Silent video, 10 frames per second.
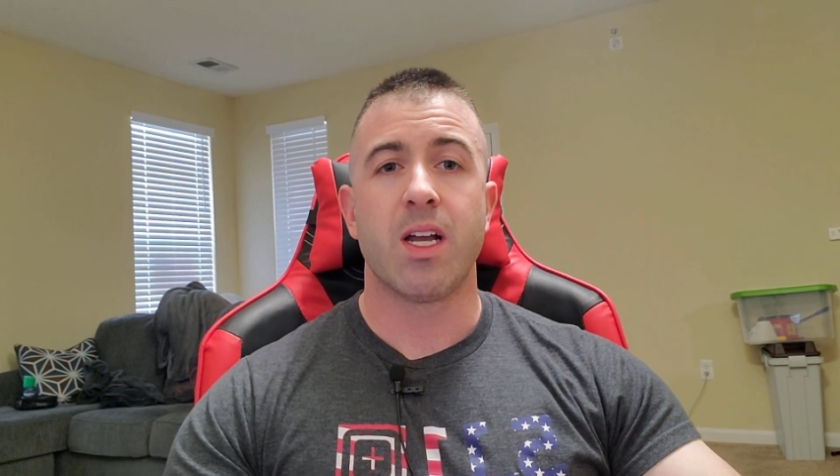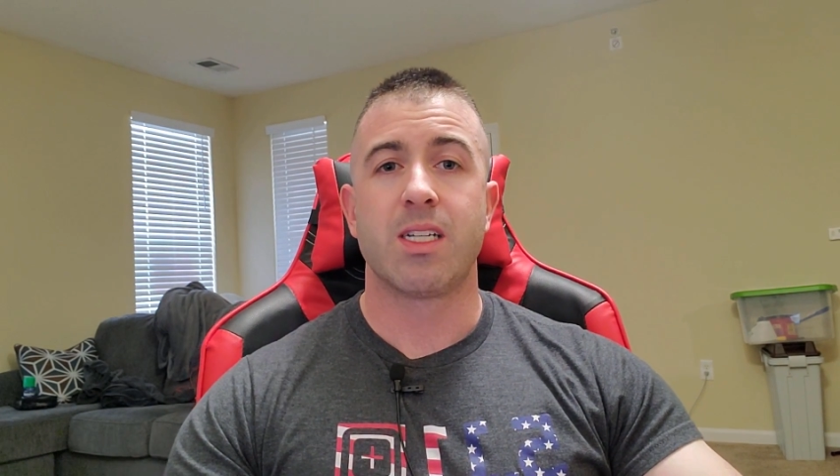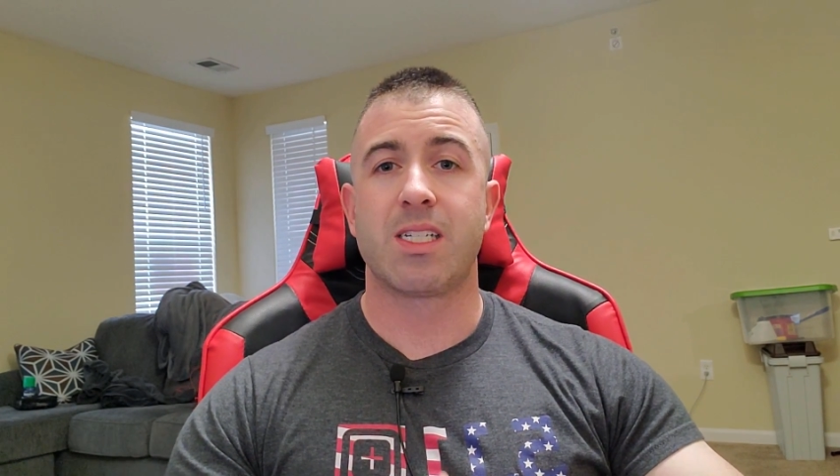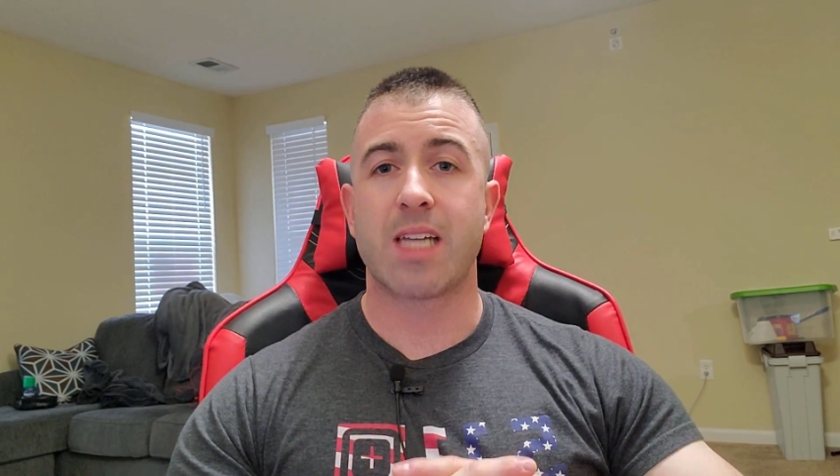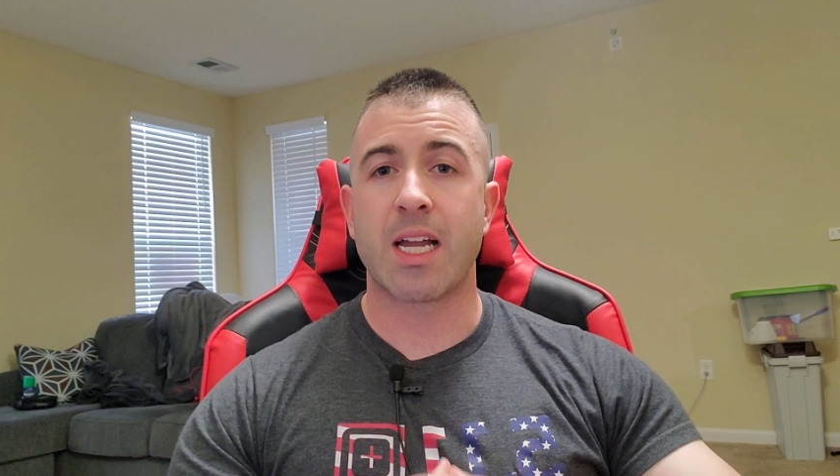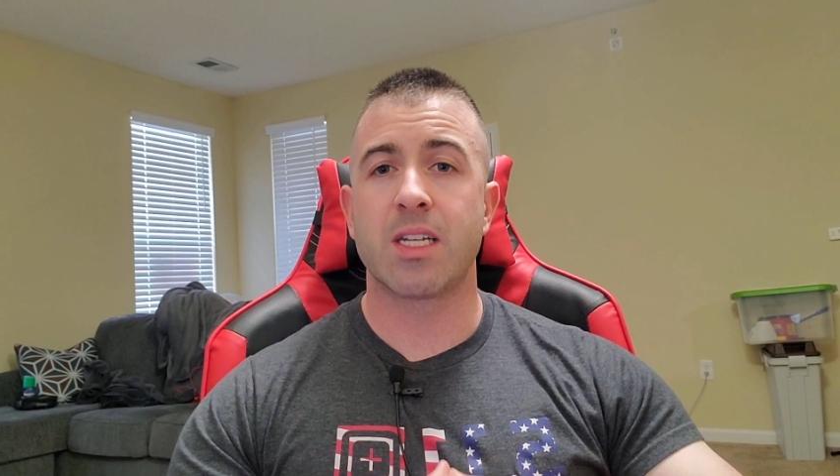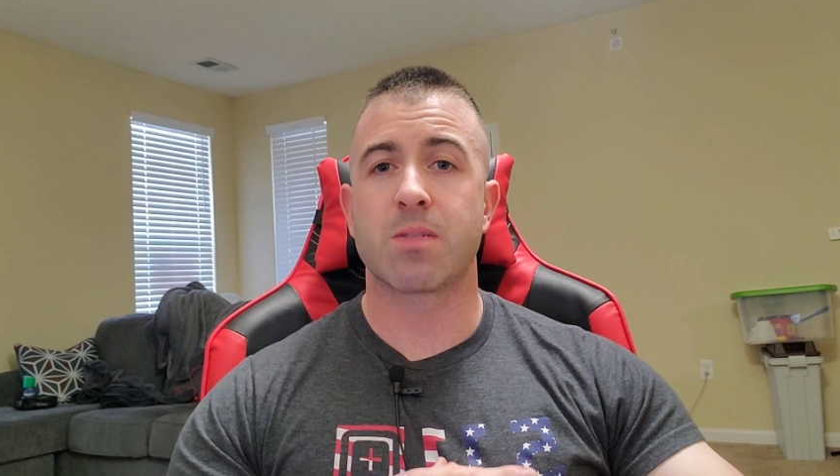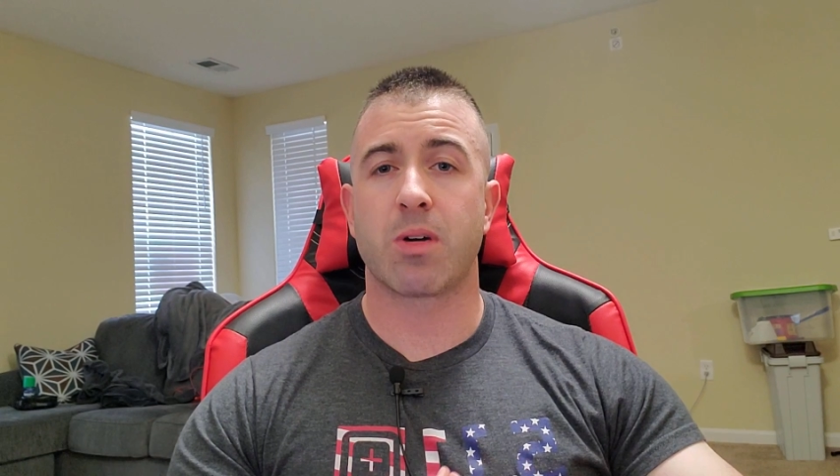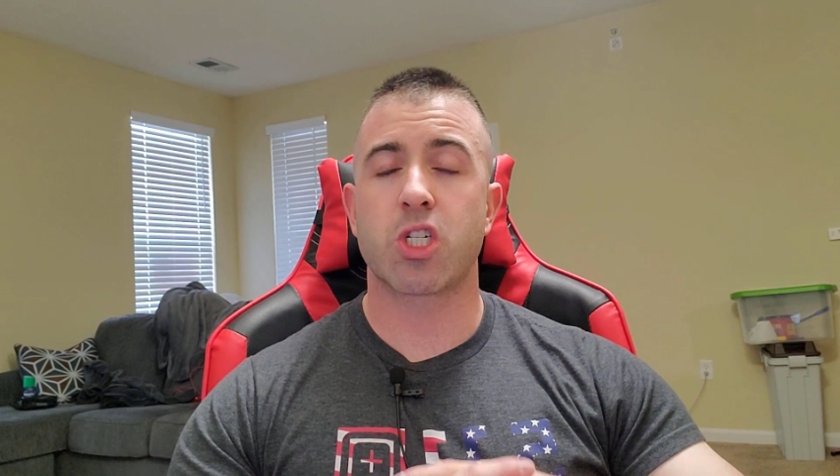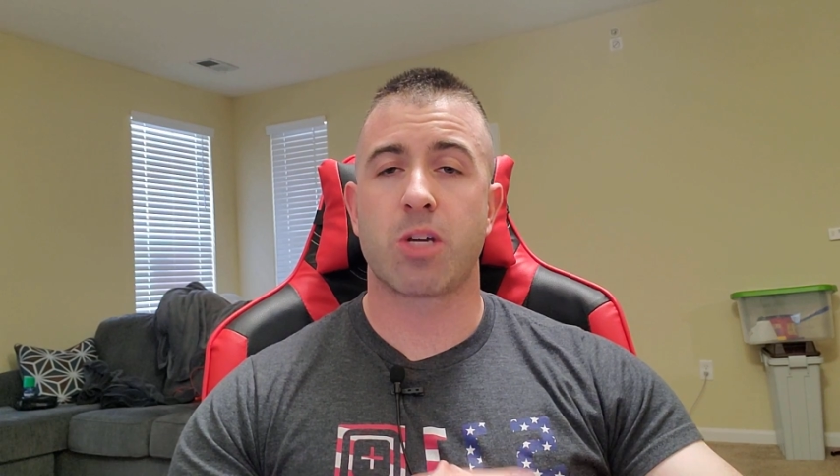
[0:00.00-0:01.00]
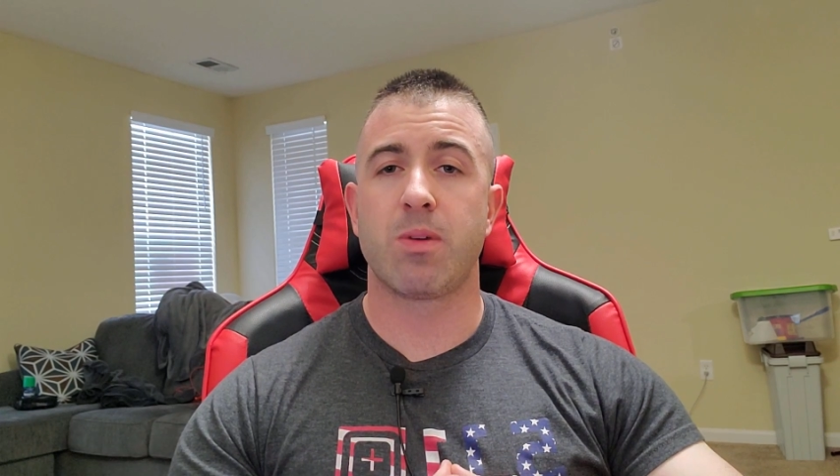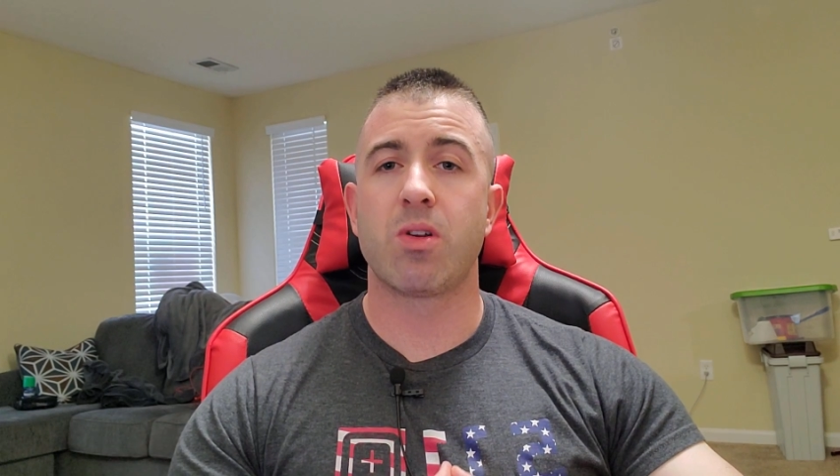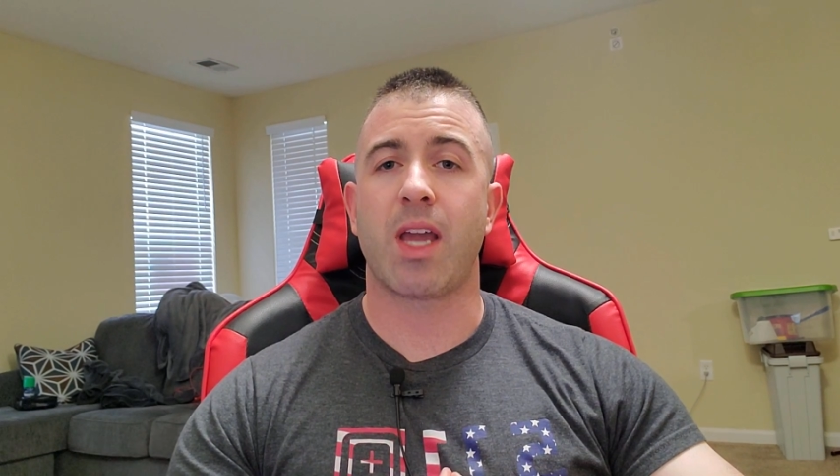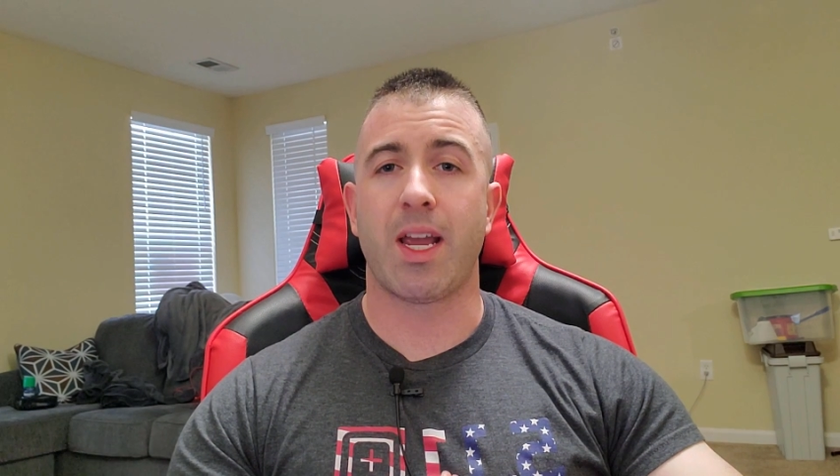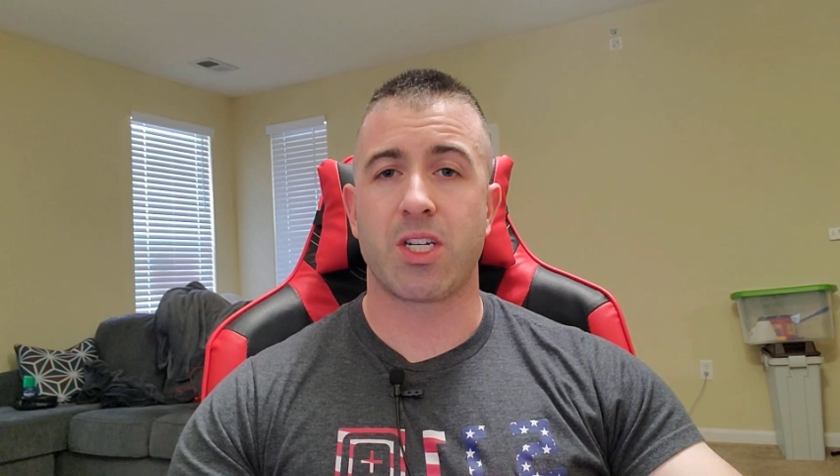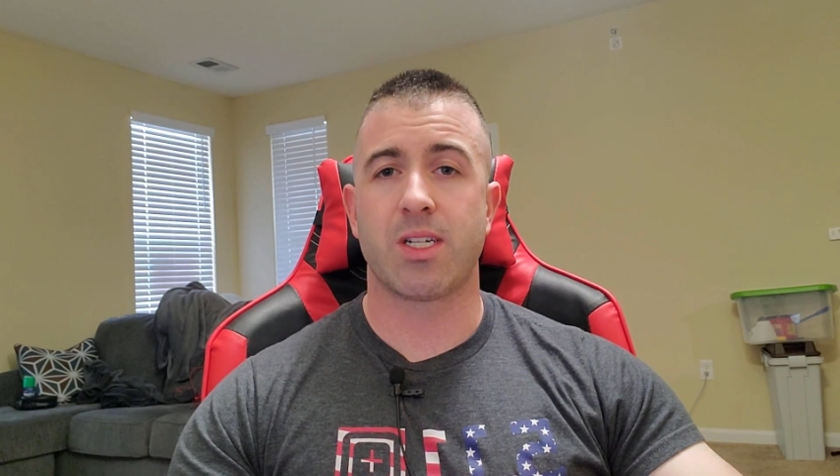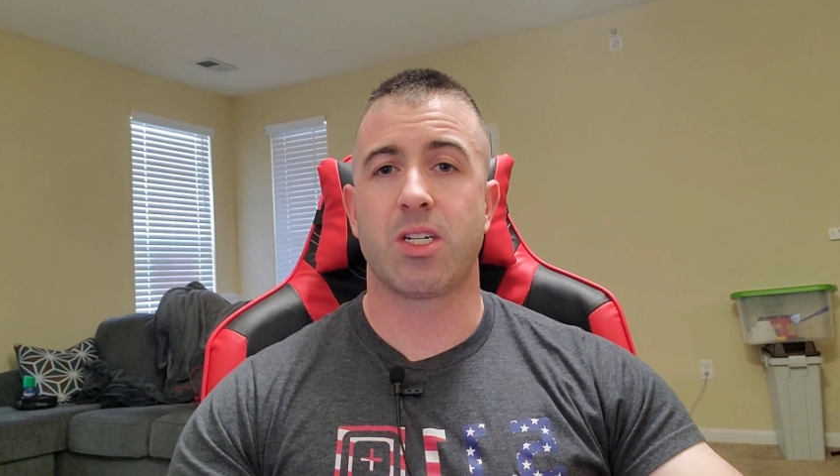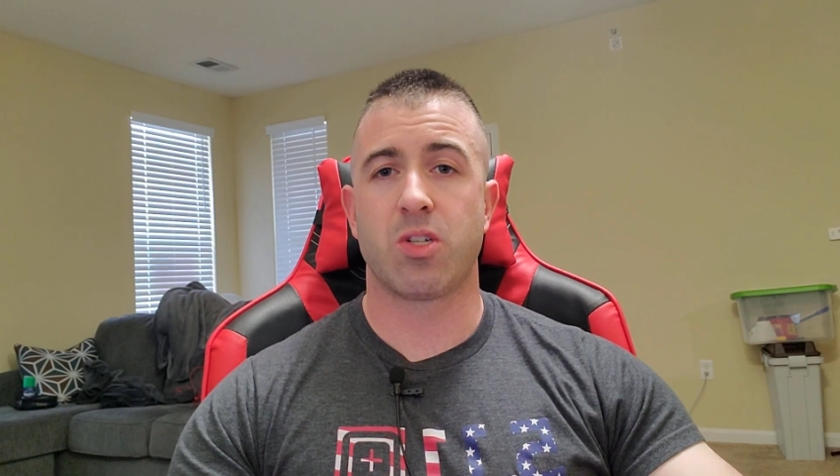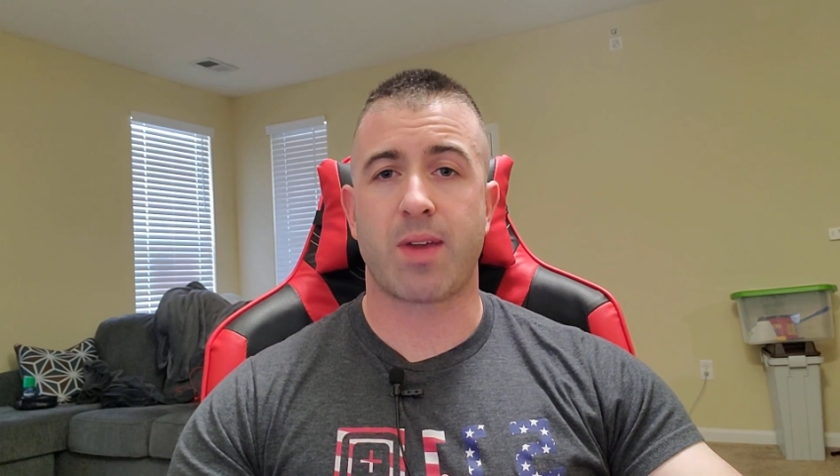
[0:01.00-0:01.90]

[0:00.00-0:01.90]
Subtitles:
send as much communication as you